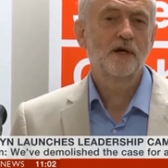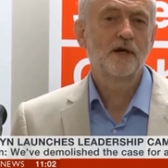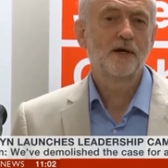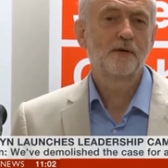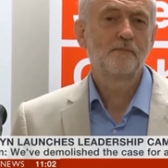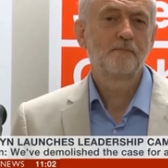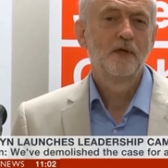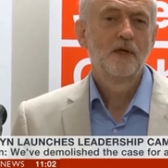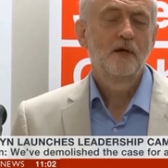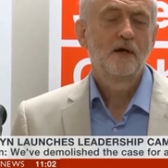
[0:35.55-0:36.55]
Um,
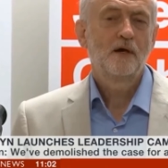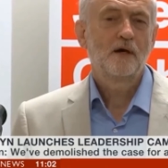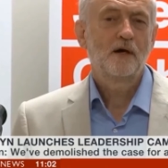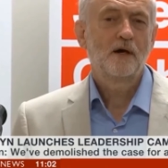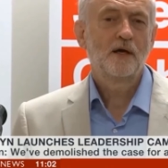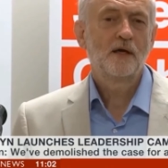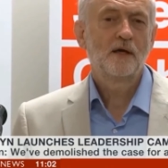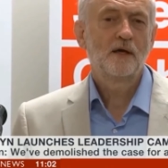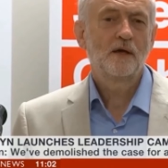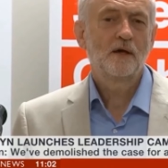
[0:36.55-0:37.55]

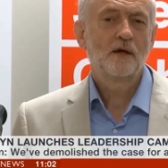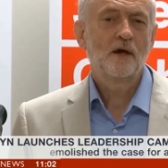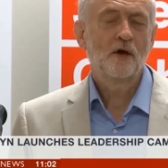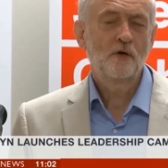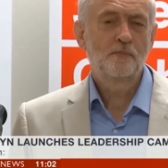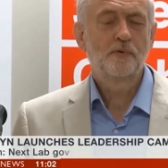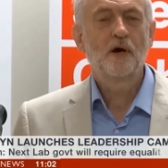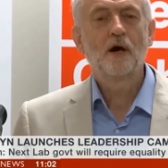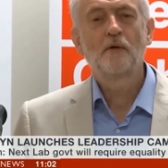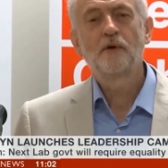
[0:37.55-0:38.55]
I hope
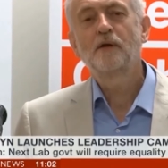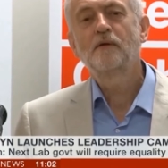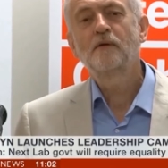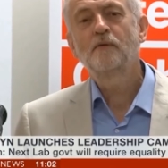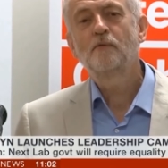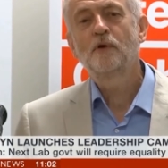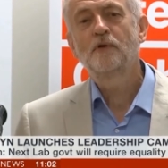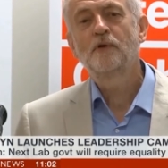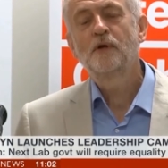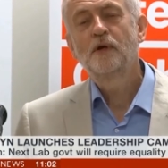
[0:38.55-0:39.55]
Owen
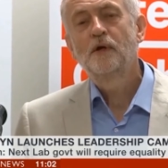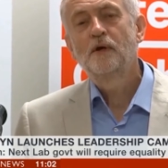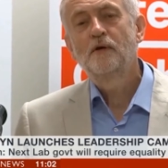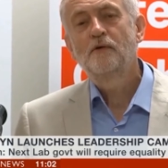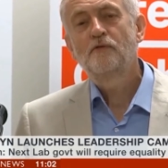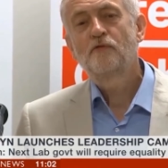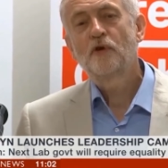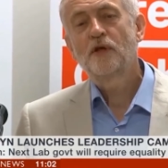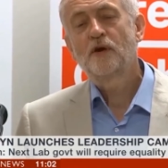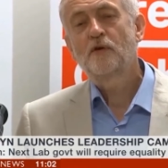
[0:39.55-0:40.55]
will
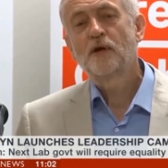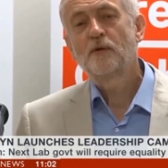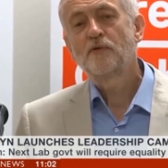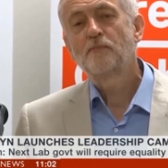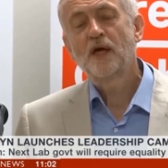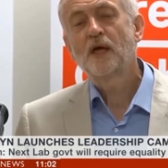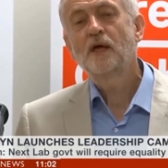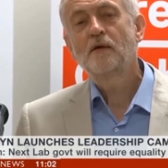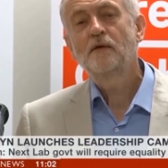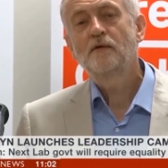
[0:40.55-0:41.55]
fully agree with
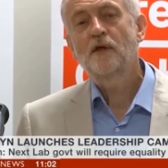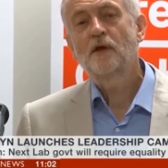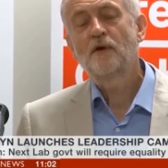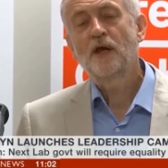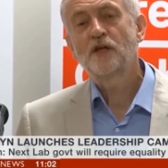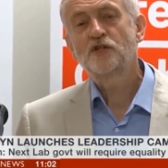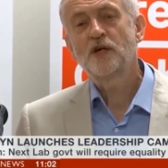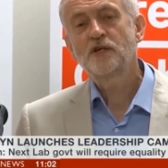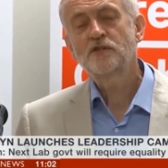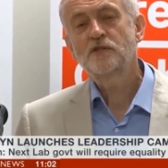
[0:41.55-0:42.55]
me that our N H
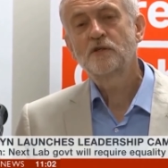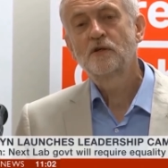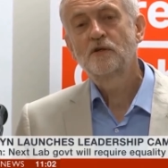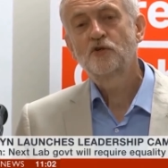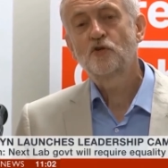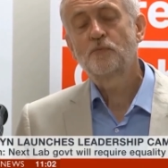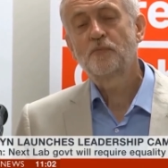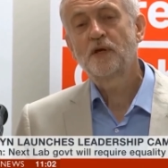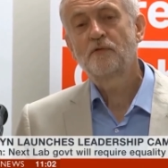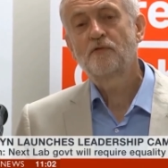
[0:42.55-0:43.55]
S should
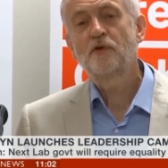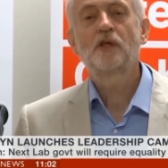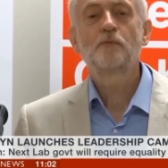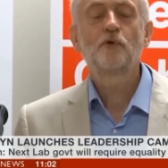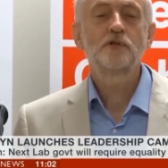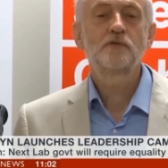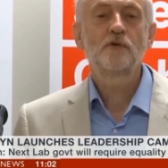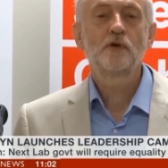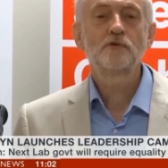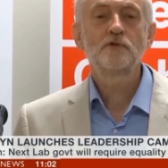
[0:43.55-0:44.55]
be free at the point of
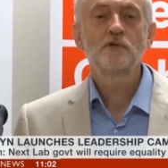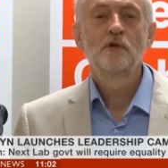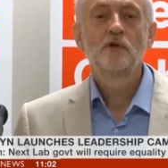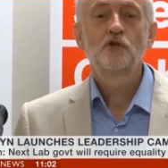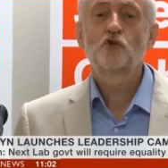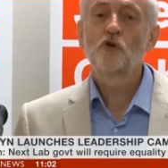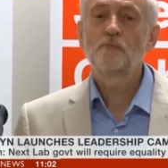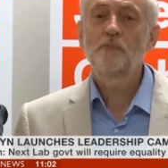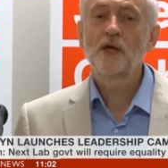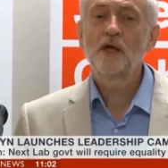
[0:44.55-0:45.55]
use,
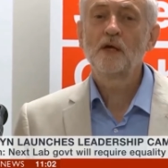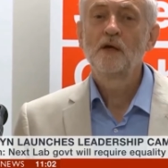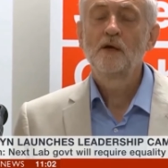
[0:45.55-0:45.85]
should be